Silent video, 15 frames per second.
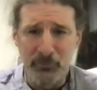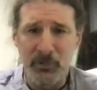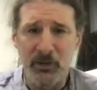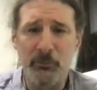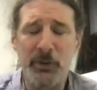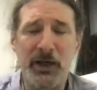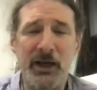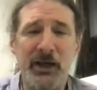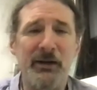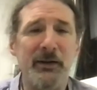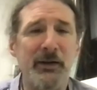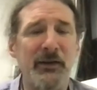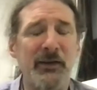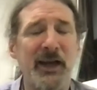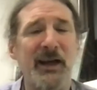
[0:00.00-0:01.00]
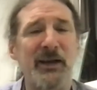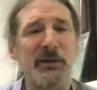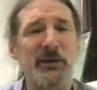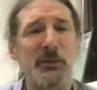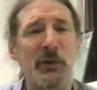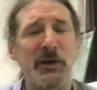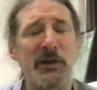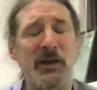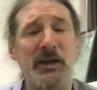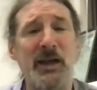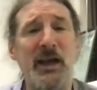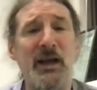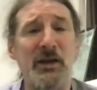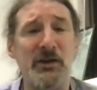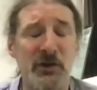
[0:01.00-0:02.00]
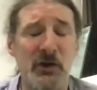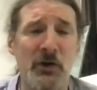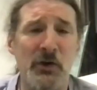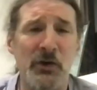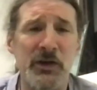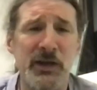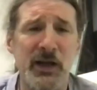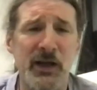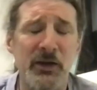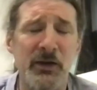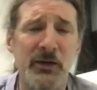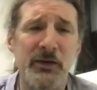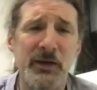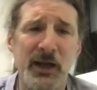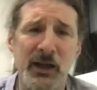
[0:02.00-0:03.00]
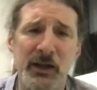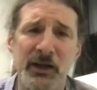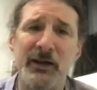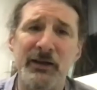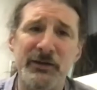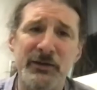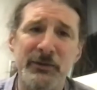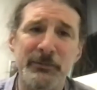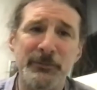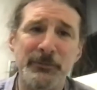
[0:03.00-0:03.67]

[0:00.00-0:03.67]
but that's what the data is currently tell, telling us.